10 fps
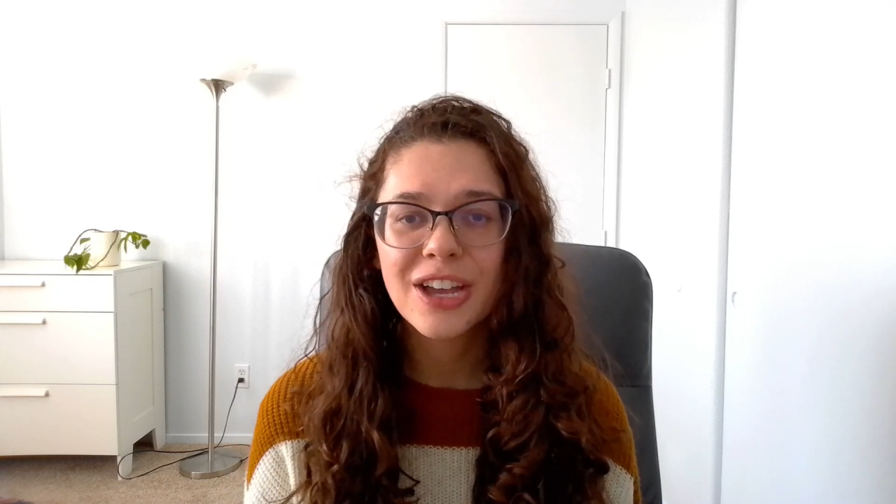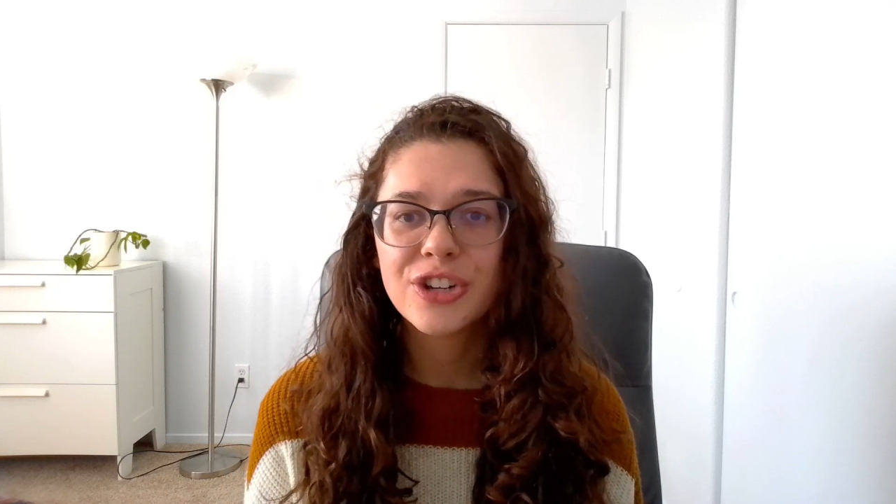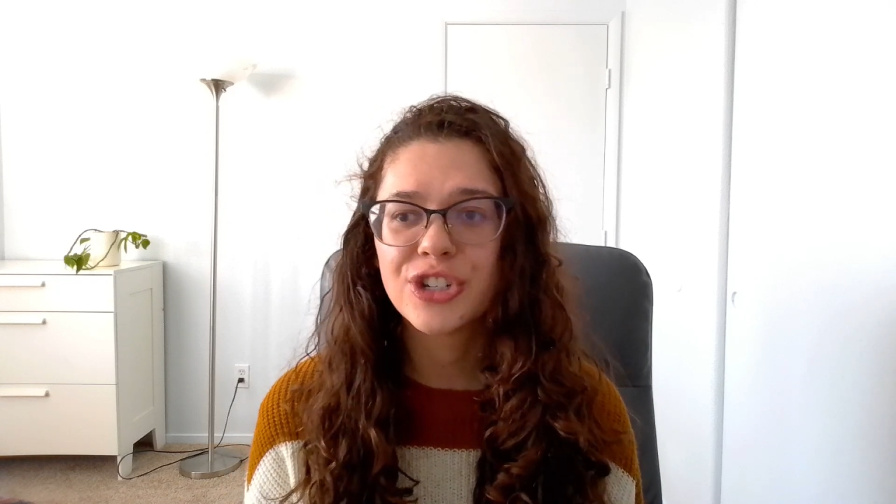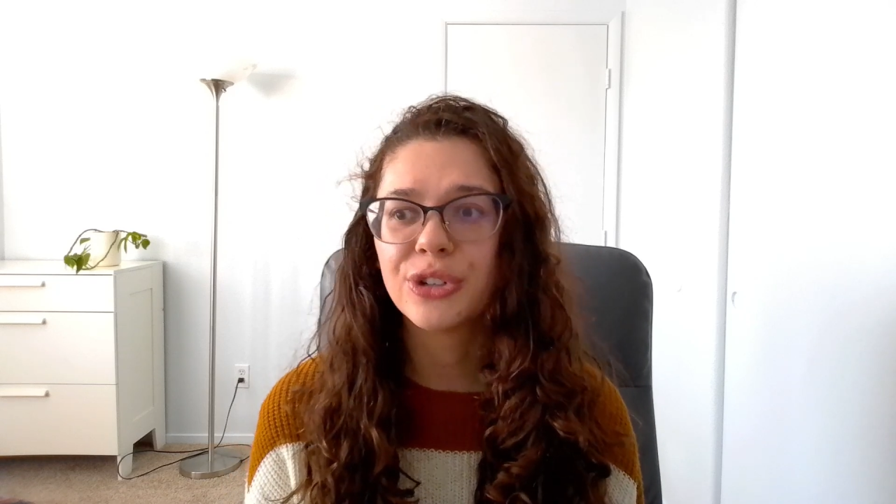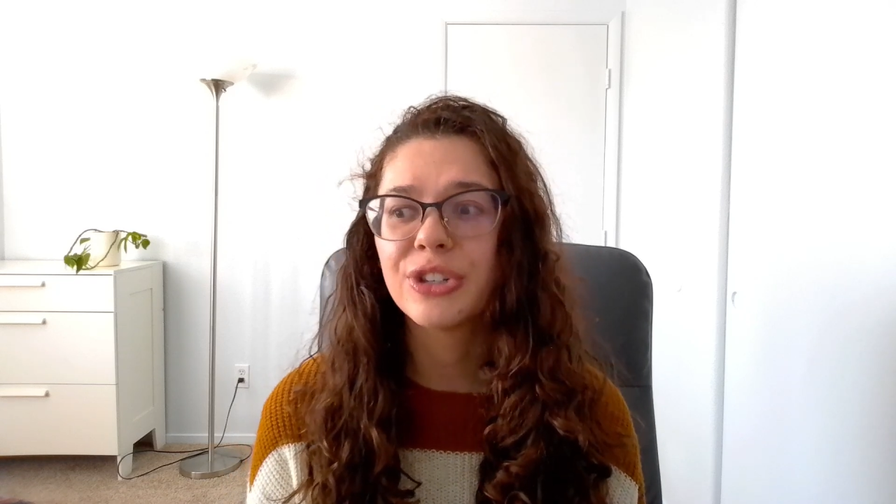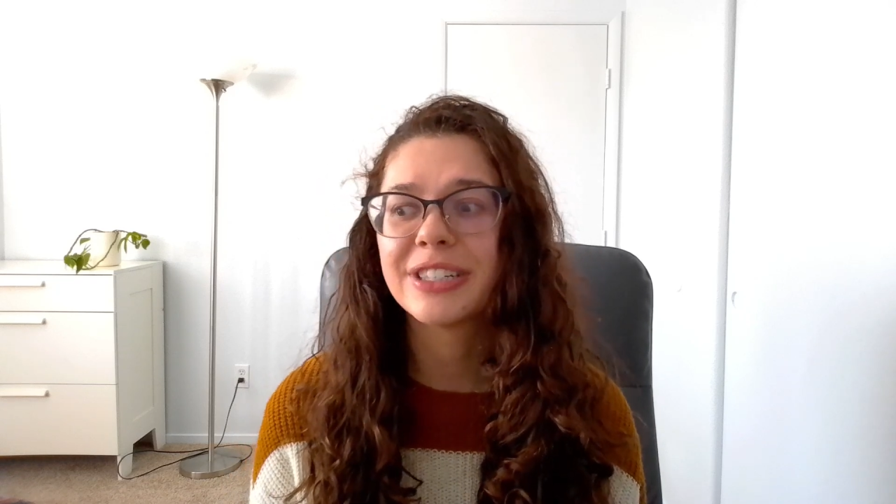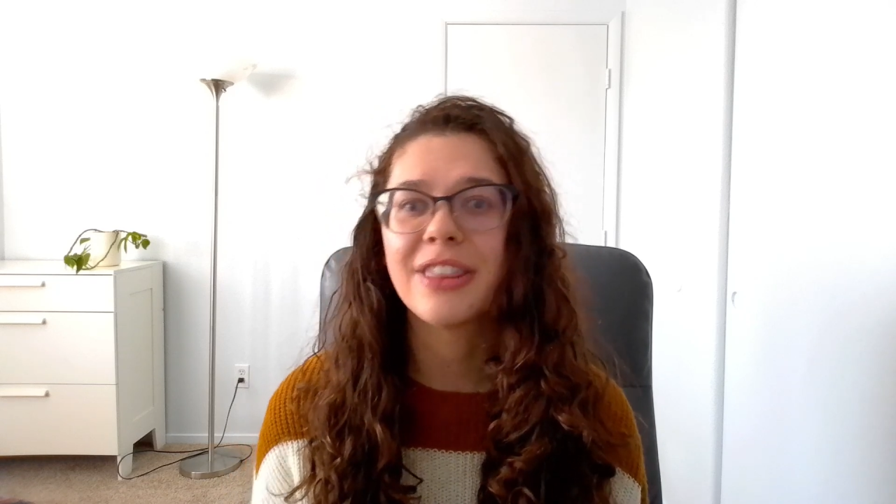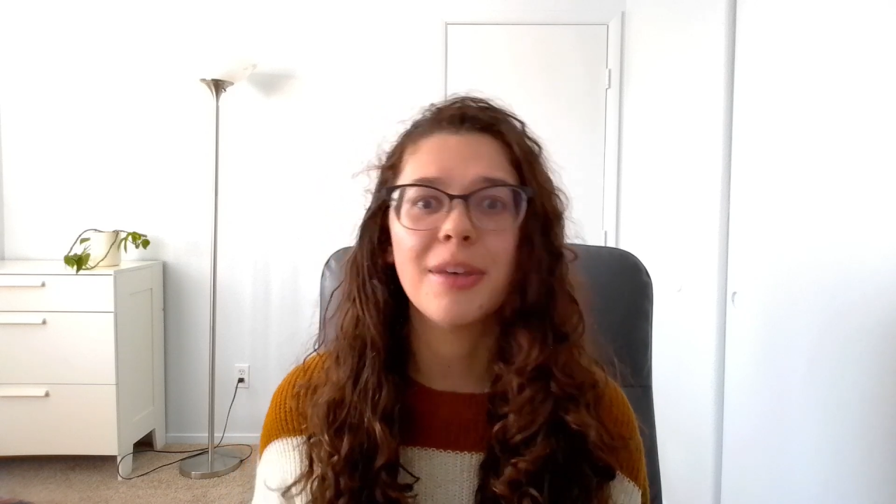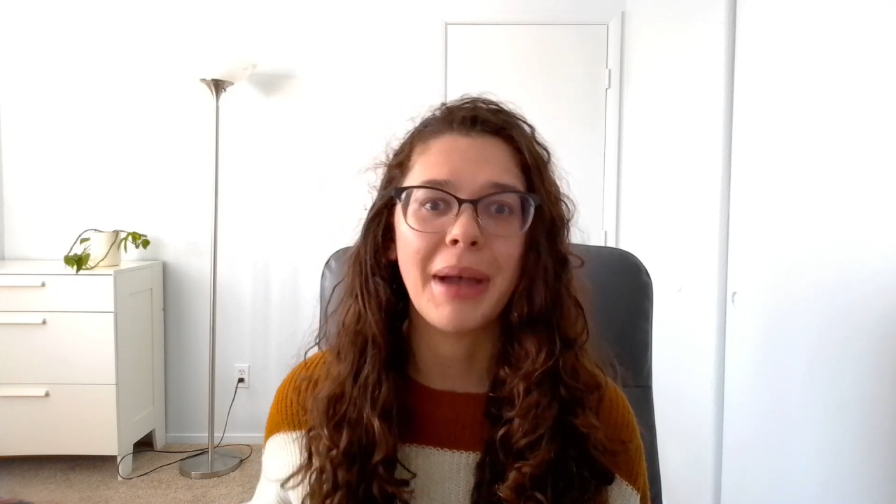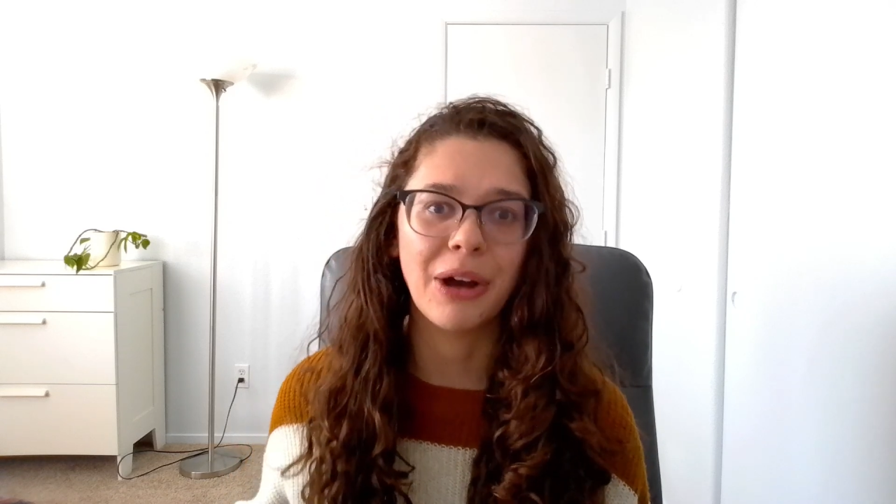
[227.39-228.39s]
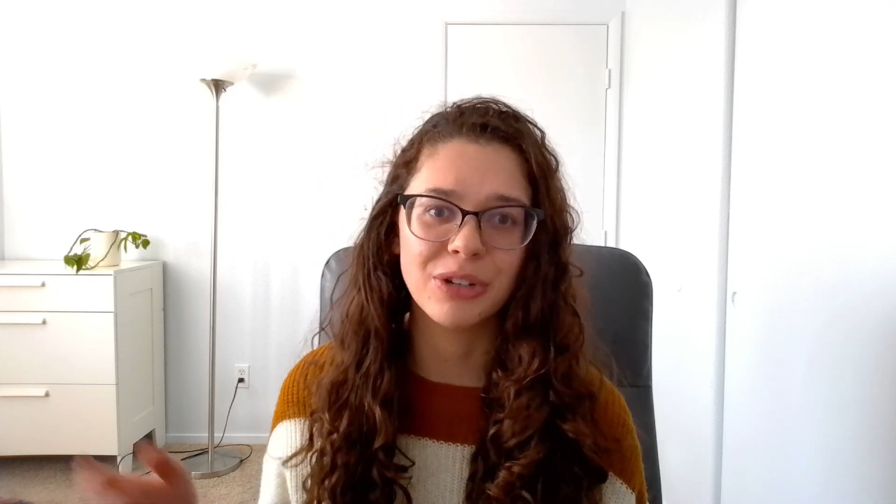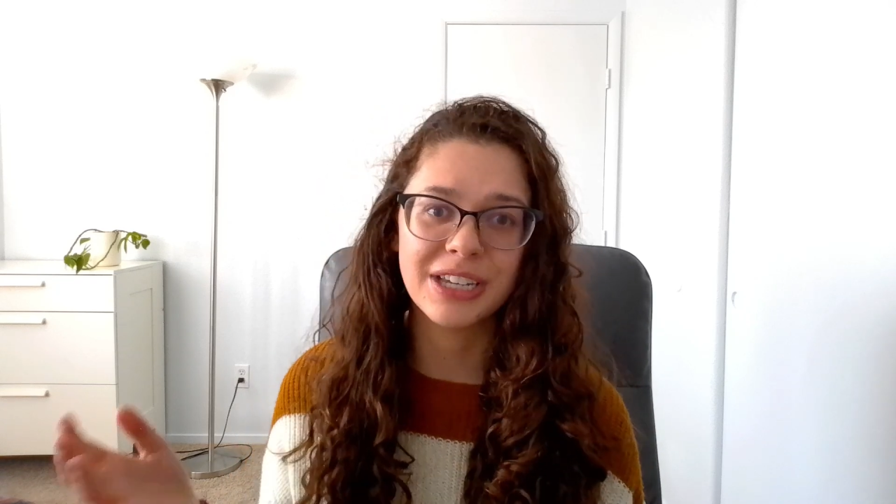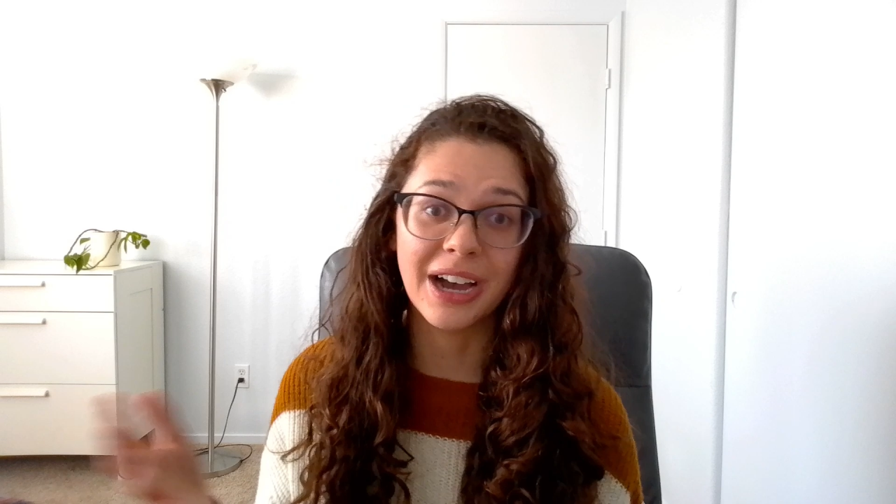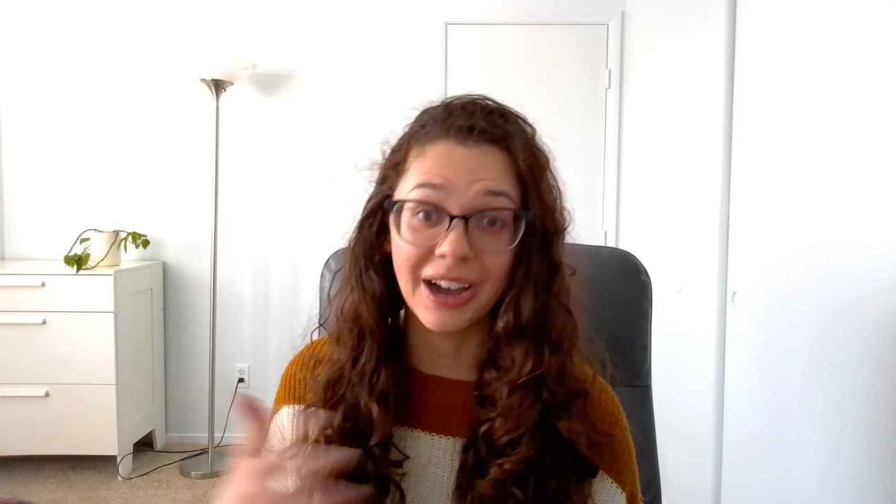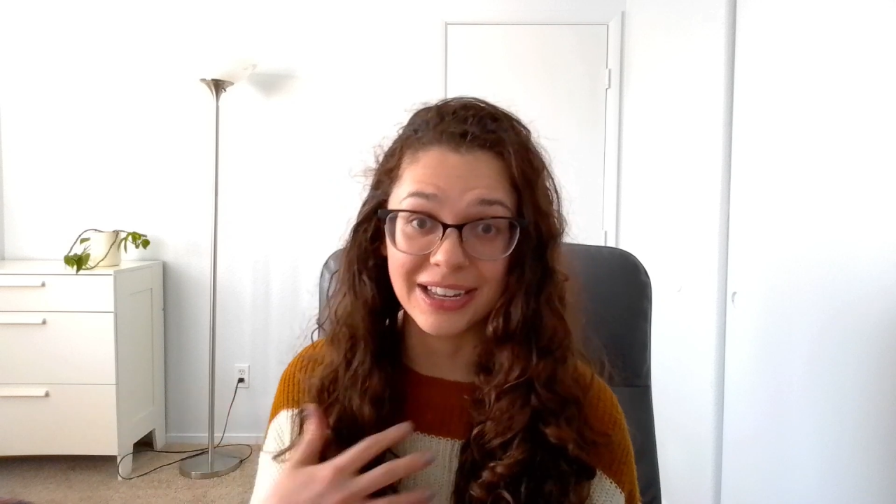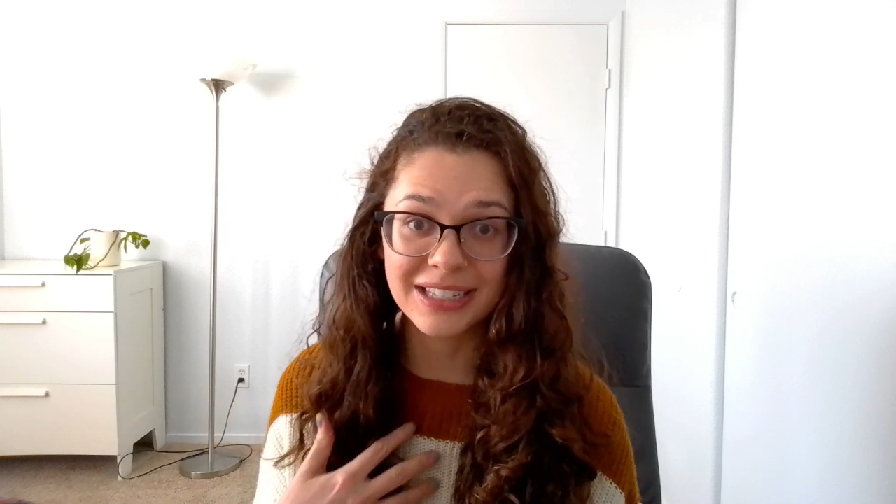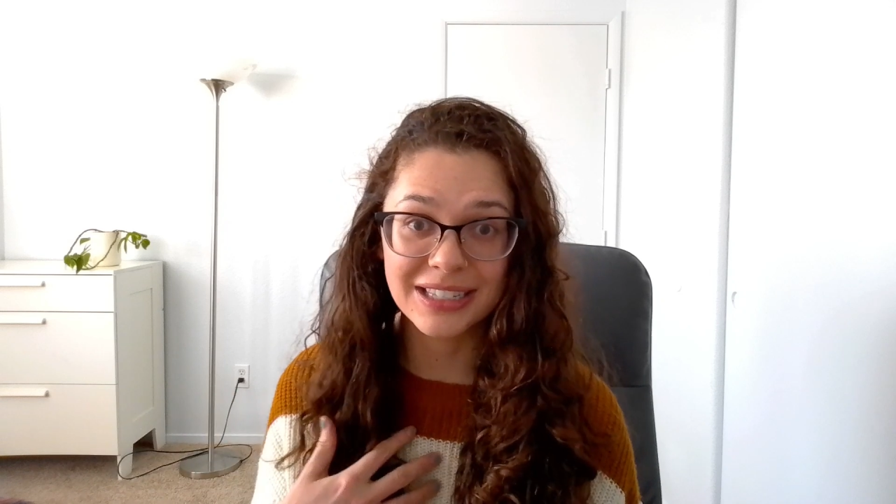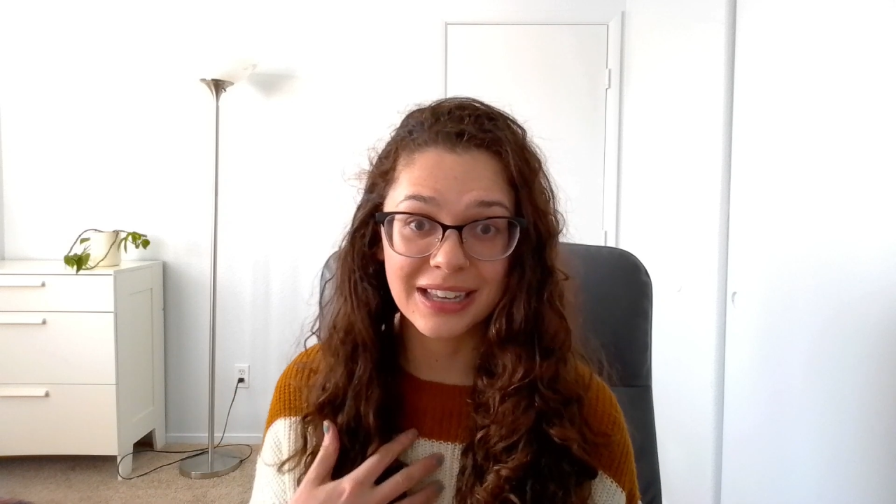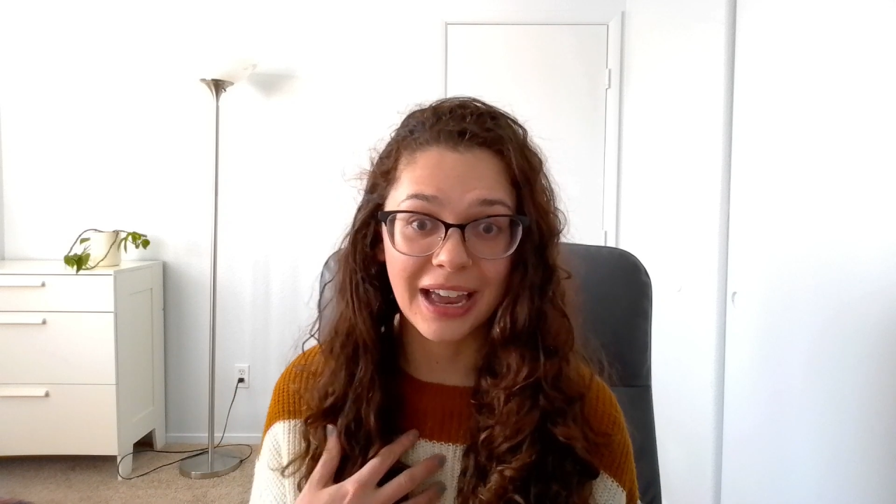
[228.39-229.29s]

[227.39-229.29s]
she'll send them out to us